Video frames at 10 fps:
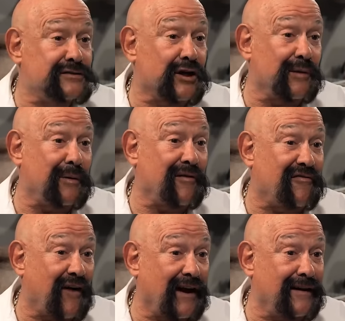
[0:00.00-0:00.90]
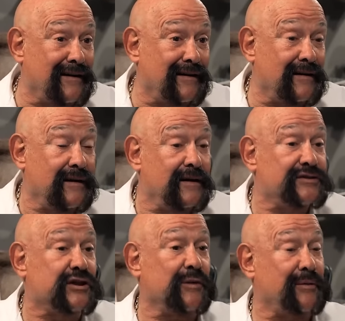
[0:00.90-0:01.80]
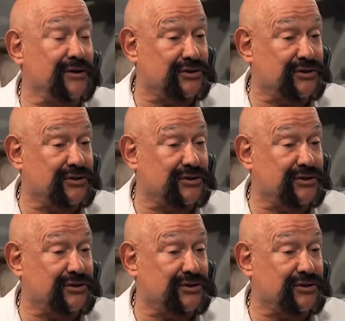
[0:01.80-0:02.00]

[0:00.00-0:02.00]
It's gonna be a fight. It's gonna be a